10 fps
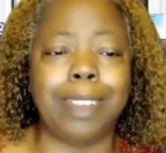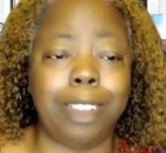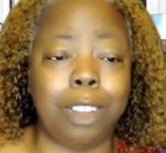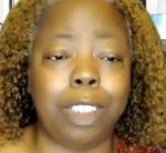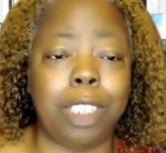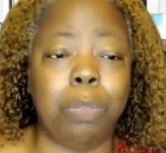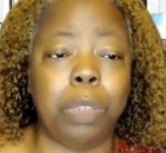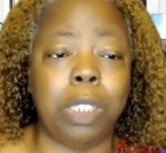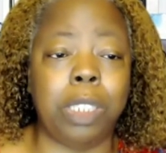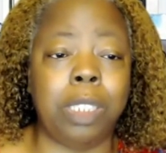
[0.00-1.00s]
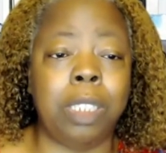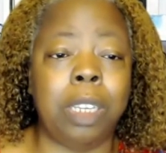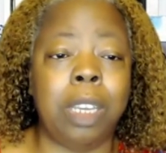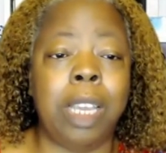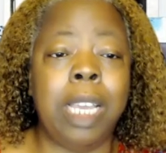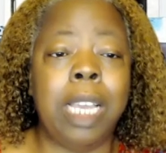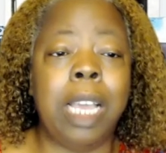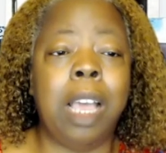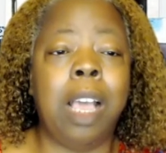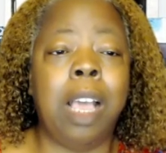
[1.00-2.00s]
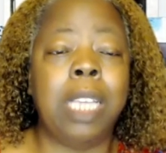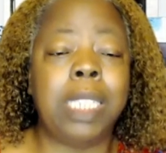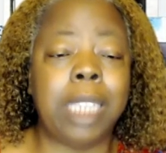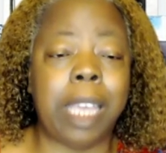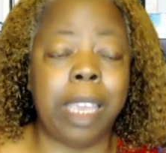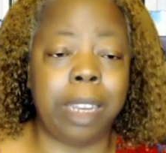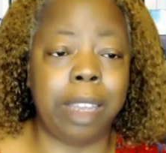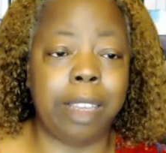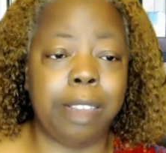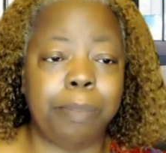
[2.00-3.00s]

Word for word: until he reached Sinai.